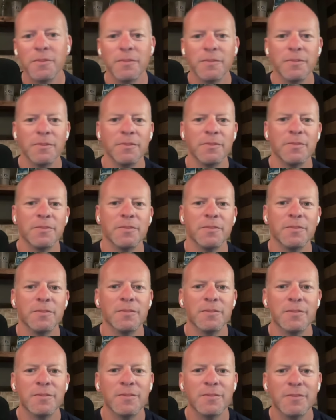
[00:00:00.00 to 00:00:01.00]

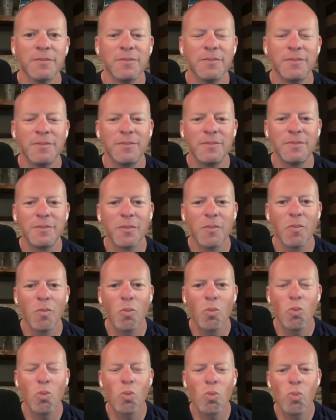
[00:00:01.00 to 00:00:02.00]

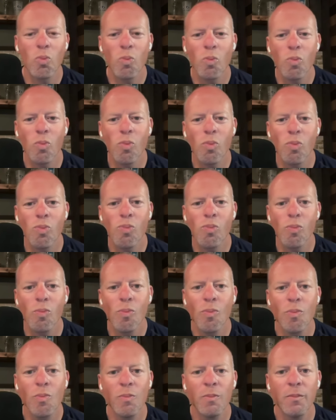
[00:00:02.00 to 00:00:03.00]

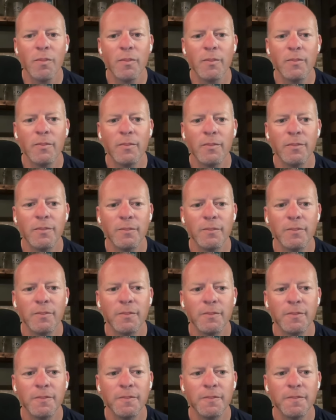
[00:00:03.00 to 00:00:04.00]

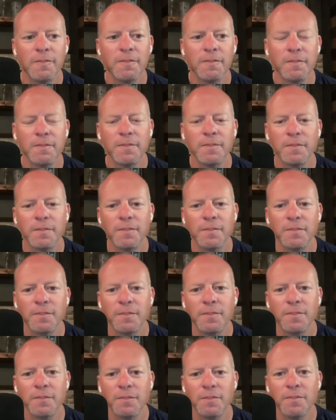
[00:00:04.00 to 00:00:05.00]

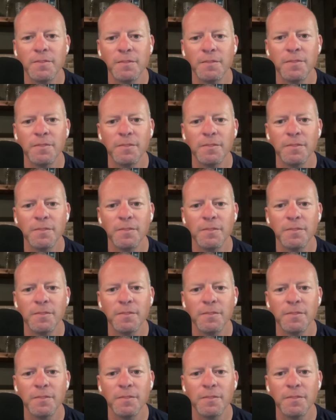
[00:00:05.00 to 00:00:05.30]
The person shown says nothing.